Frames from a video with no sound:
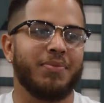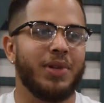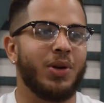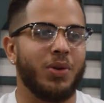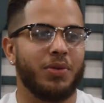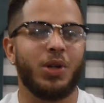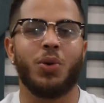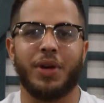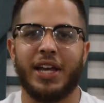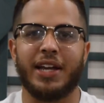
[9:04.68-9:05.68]

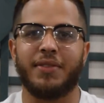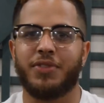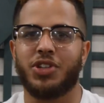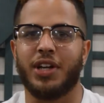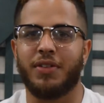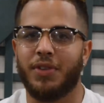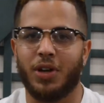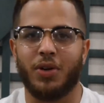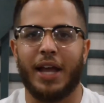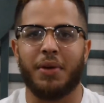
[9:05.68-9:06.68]
little kid shit, you
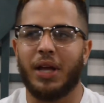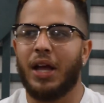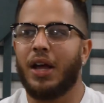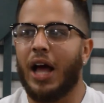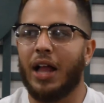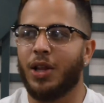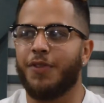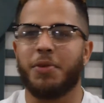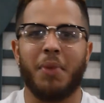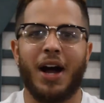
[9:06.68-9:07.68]
know, like I
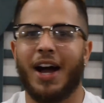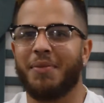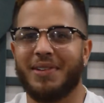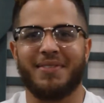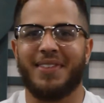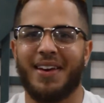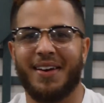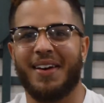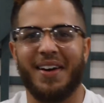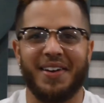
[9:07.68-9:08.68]
love you, Mom, and
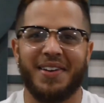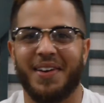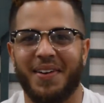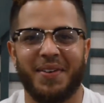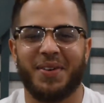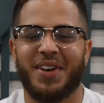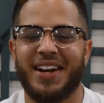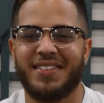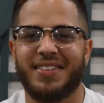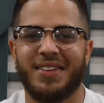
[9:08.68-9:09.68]
da-da-da, you know,
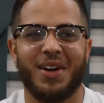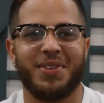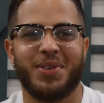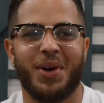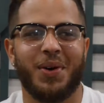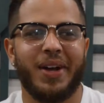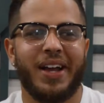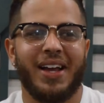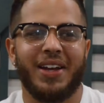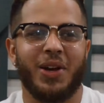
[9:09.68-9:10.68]
crazy stuff. So,
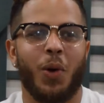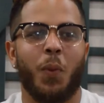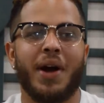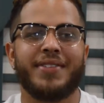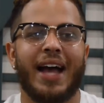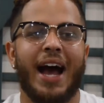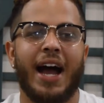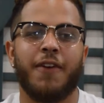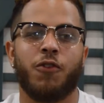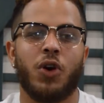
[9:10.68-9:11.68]
you know, once
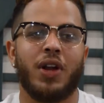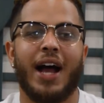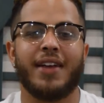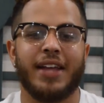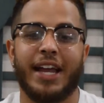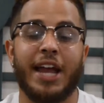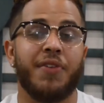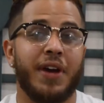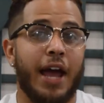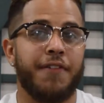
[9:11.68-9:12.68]
I realized I gave
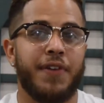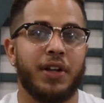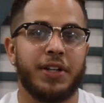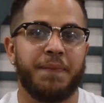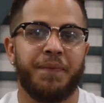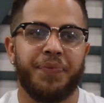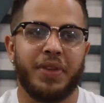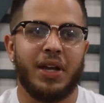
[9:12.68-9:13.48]
her that feeling,